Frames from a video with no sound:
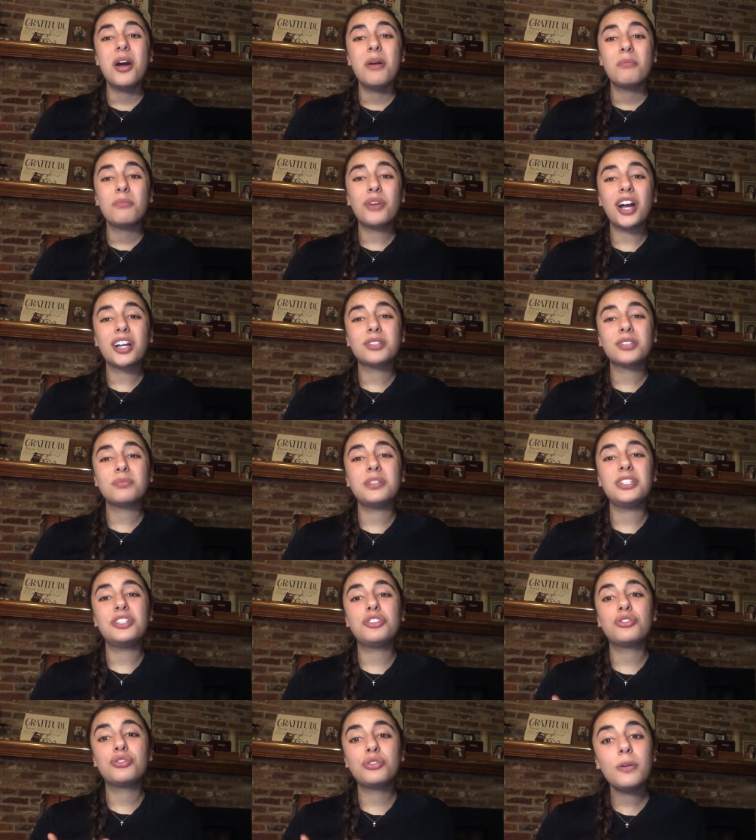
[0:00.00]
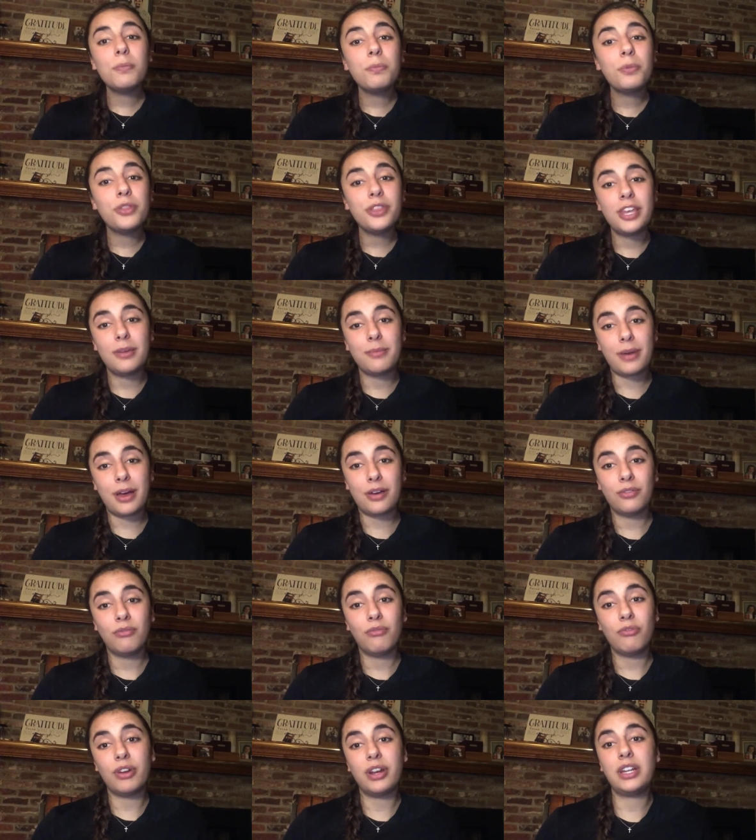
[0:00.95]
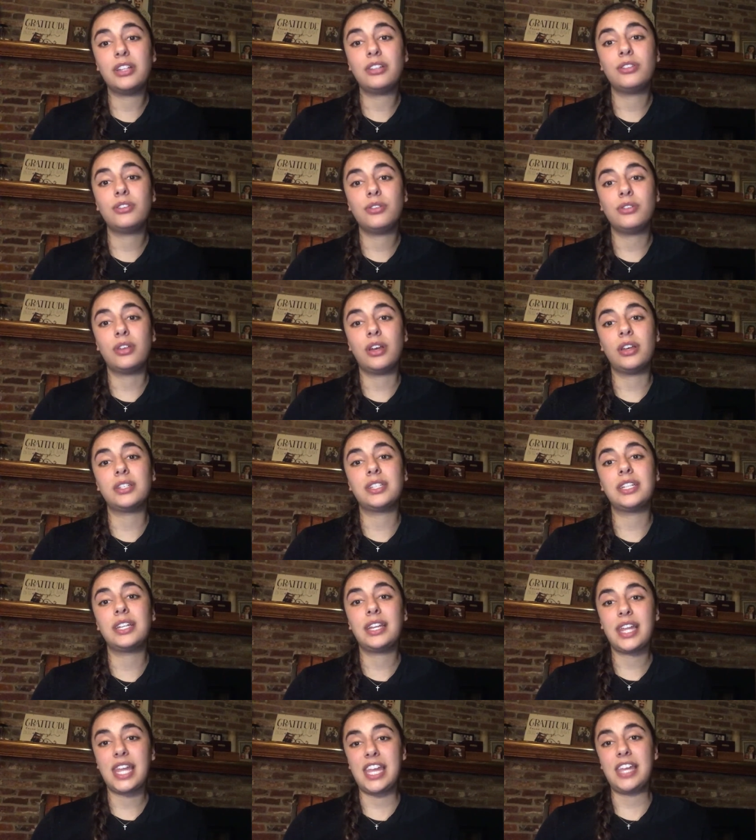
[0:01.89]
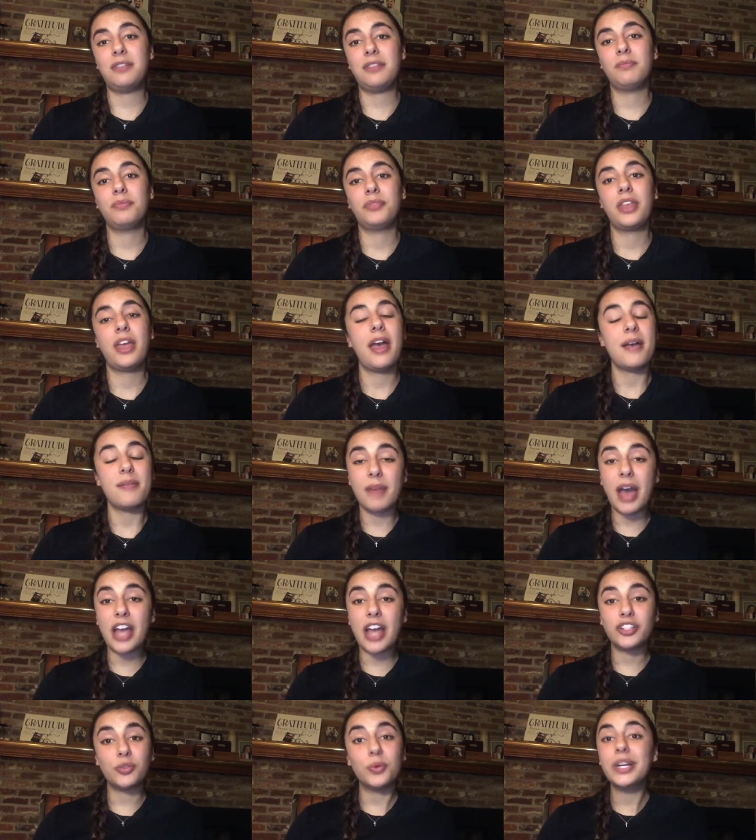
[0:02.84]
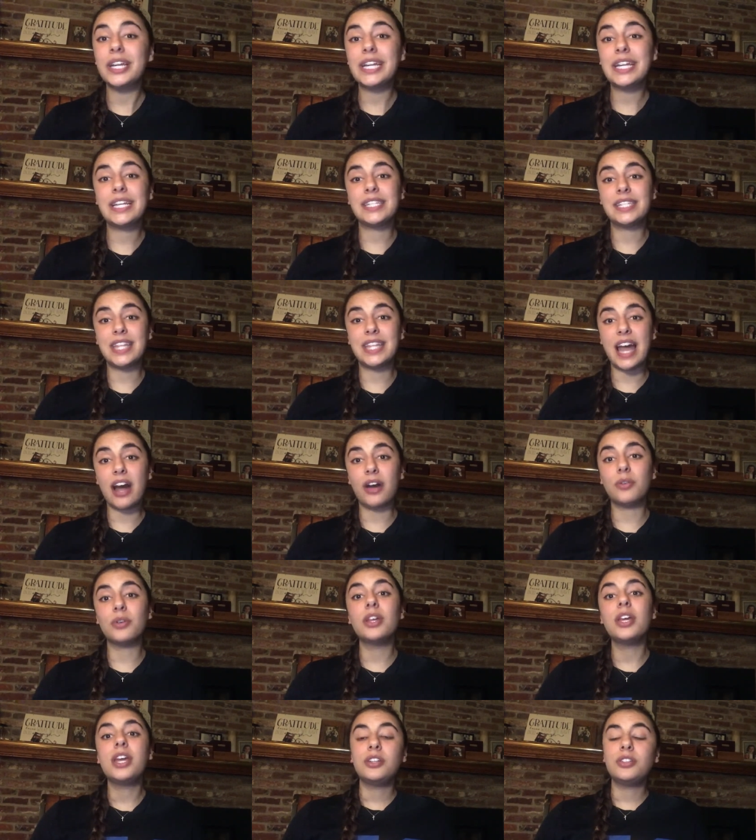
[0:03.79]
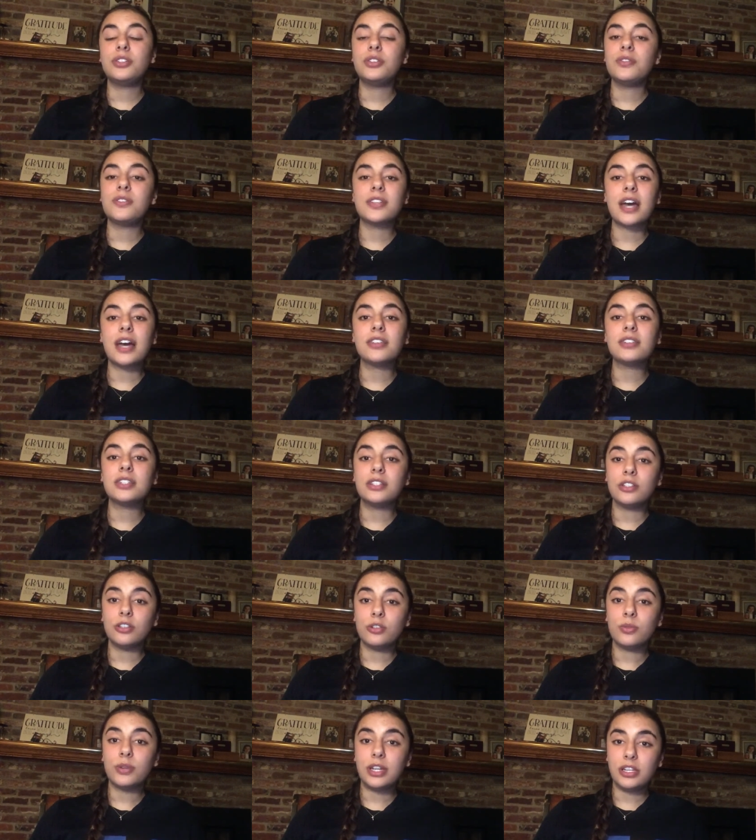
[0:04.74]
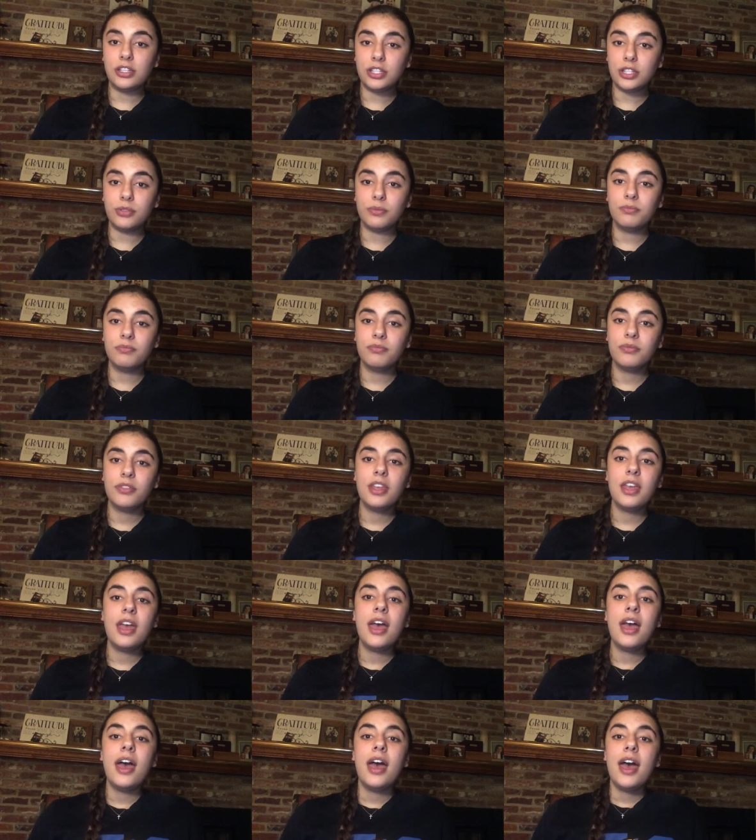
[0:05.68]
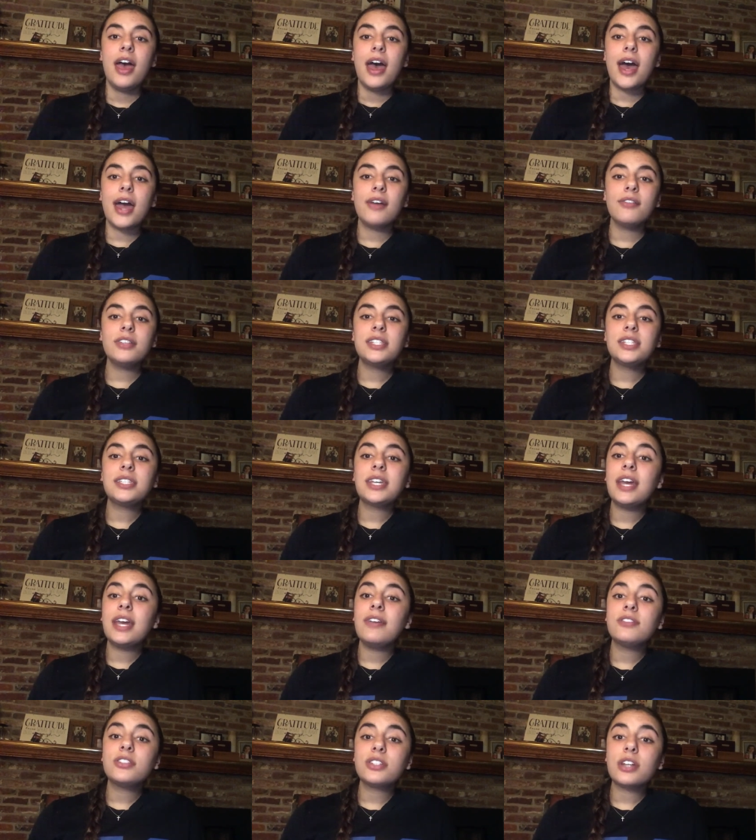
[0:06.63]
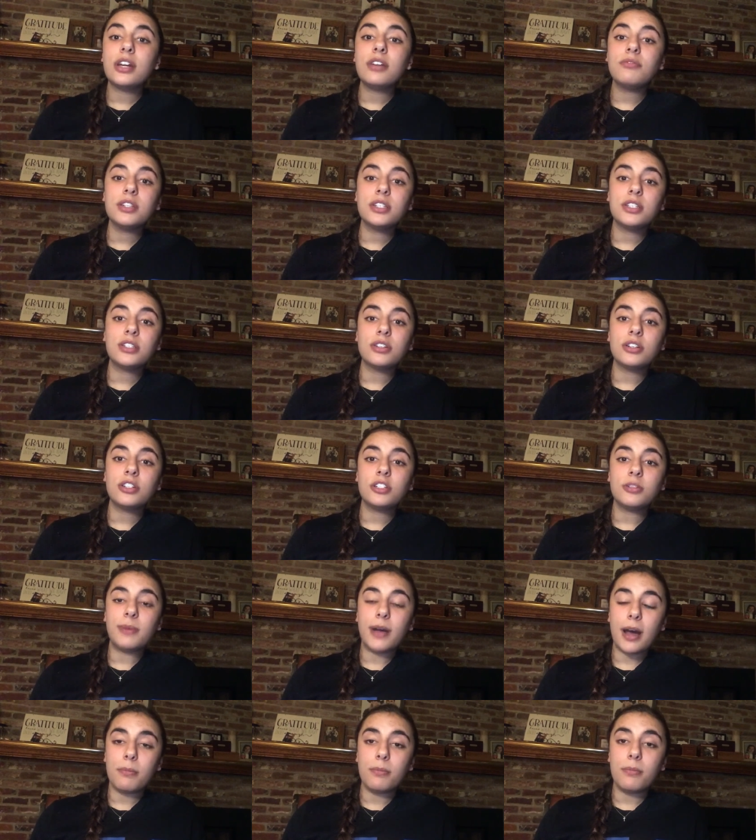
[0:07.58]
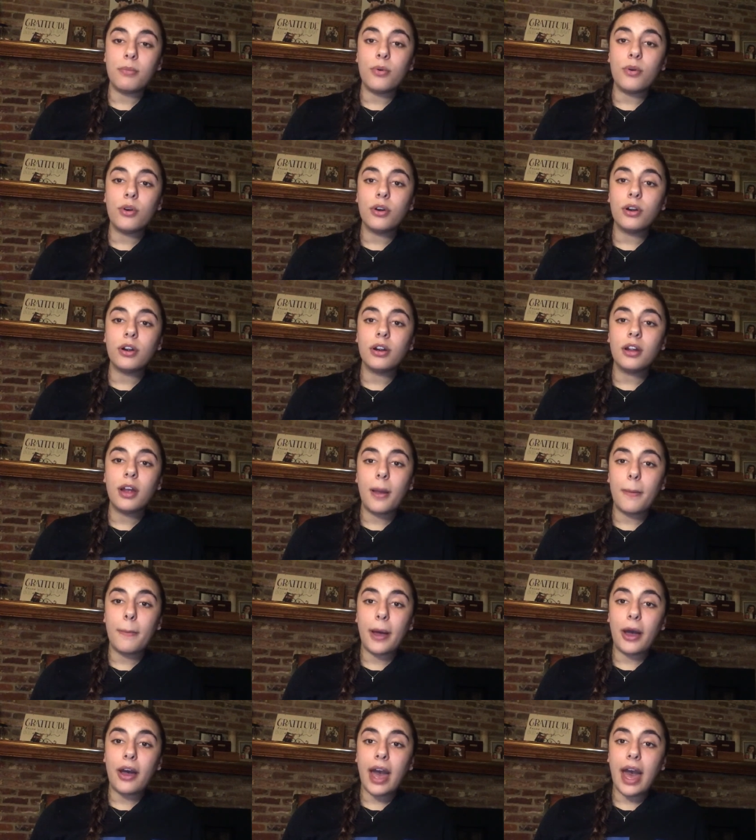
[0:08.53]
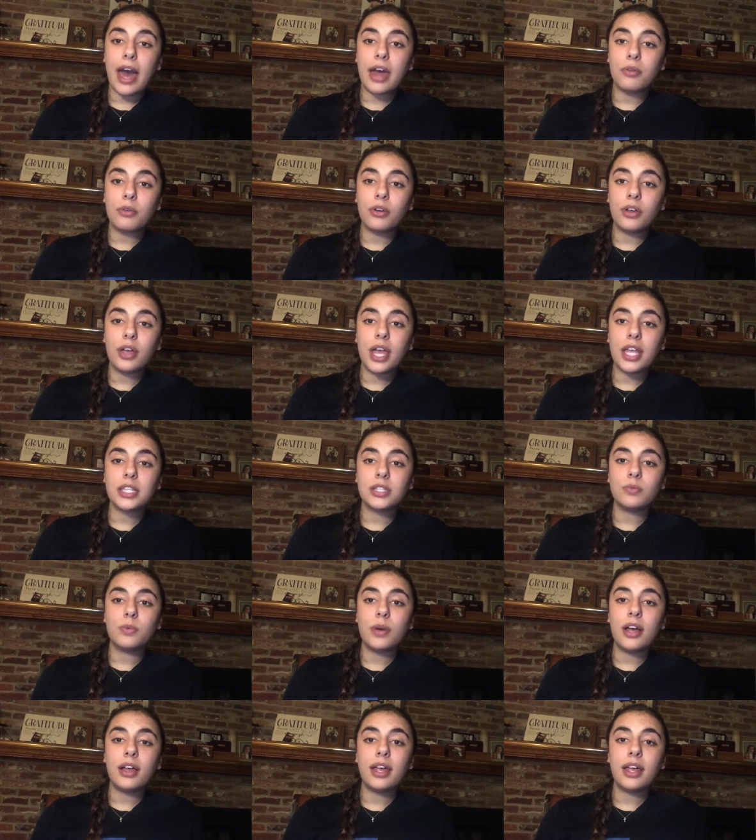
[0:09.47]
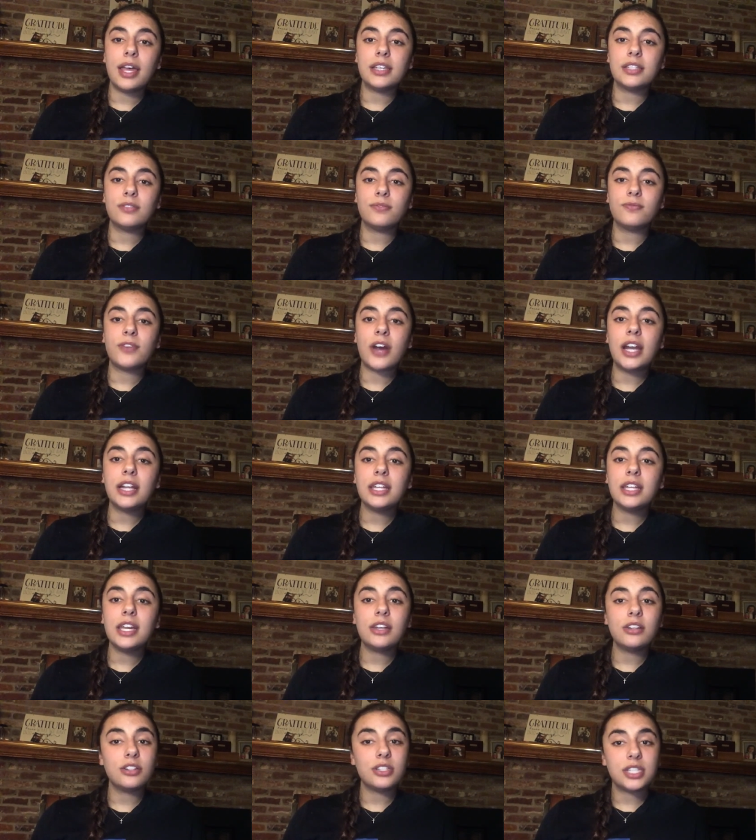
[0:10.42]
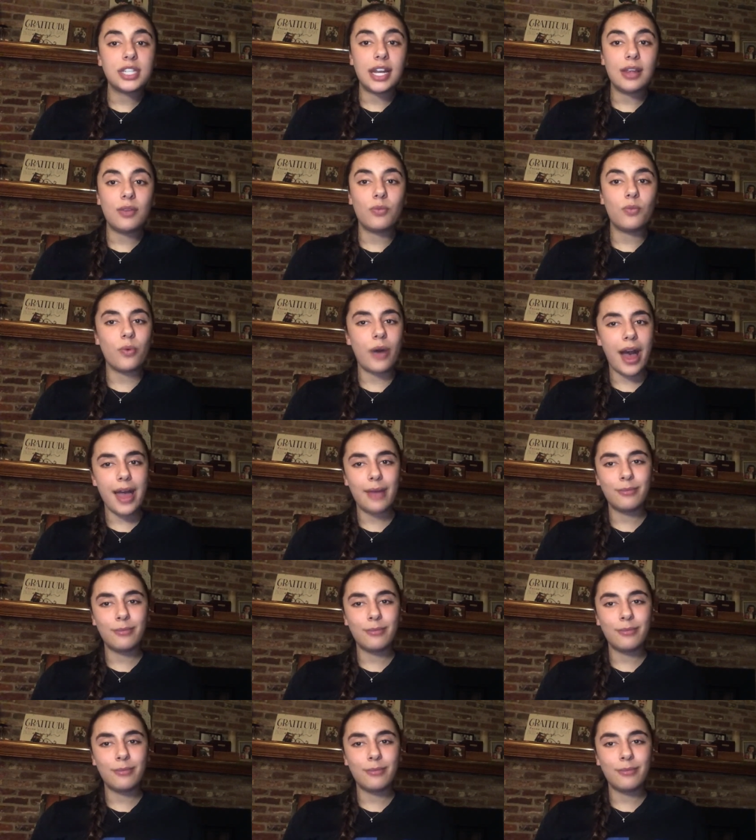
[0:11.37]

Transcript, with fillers: approximately triple the amount written in 2008. Imagine what it is now in 2022. Ever since I have started research about more about Adderall, as well as finally understanding why